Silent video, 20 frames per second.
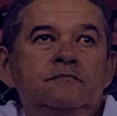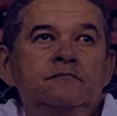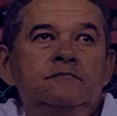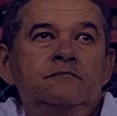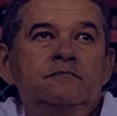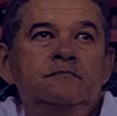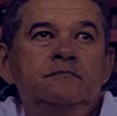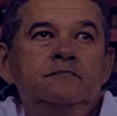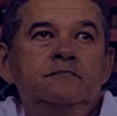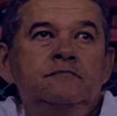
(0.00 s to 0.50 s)

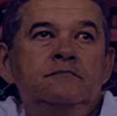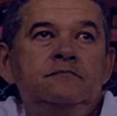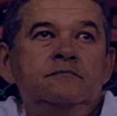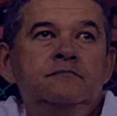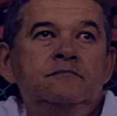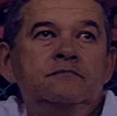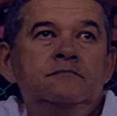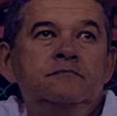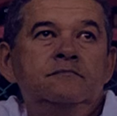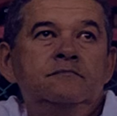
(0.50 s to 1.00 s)

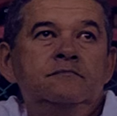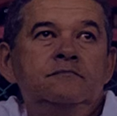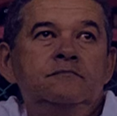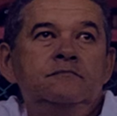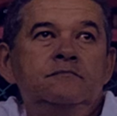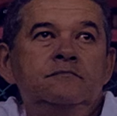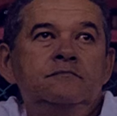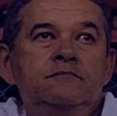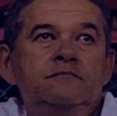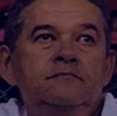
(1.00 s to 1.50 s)

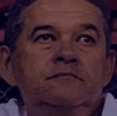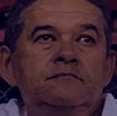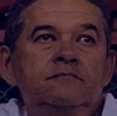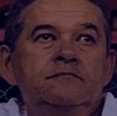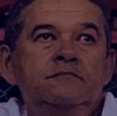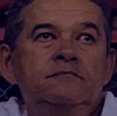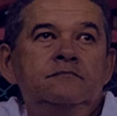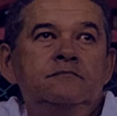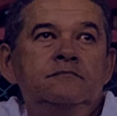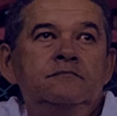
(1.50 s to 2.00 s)

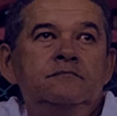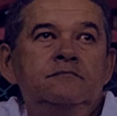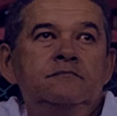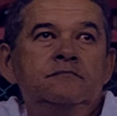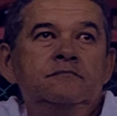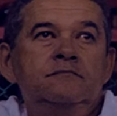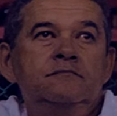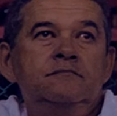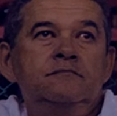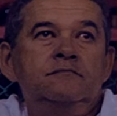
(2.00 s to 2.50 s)

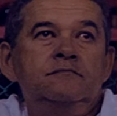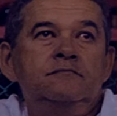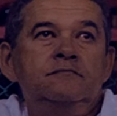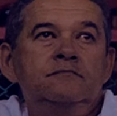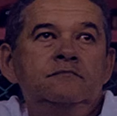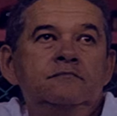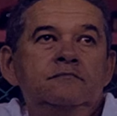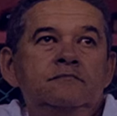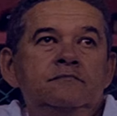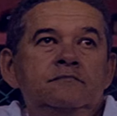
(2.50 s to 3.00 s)

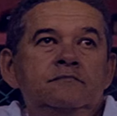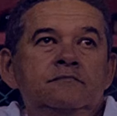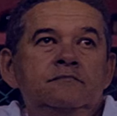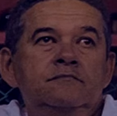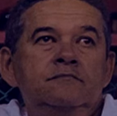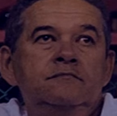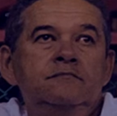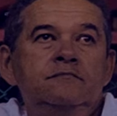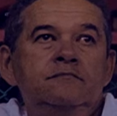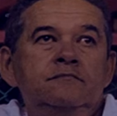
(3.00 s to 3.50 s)

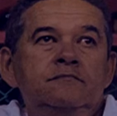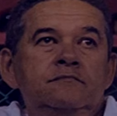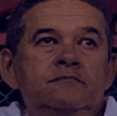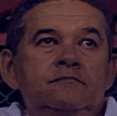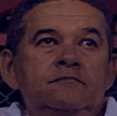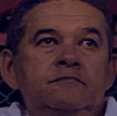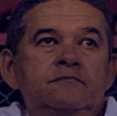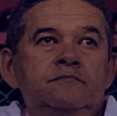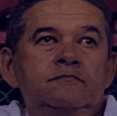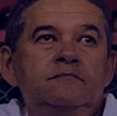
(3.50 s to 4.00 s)

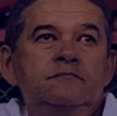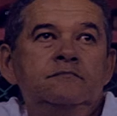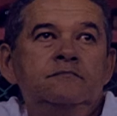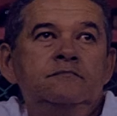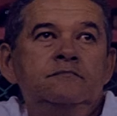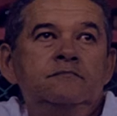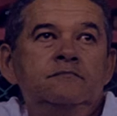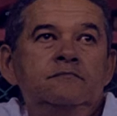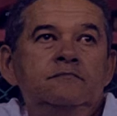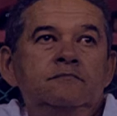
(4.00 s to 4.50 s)

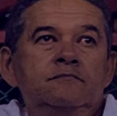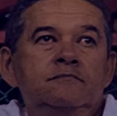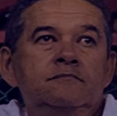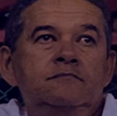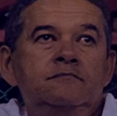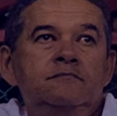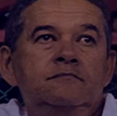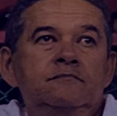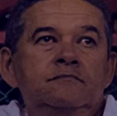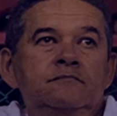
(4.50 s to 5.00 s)

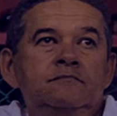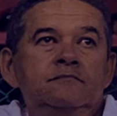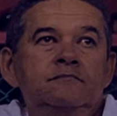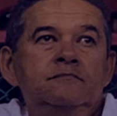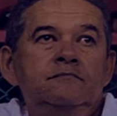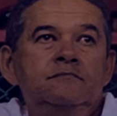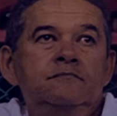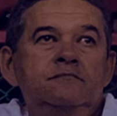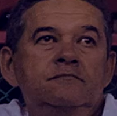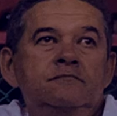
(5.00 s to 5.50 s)

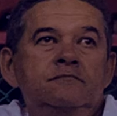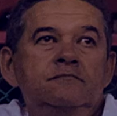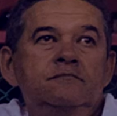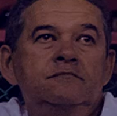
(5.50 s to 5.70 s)
(not speaking)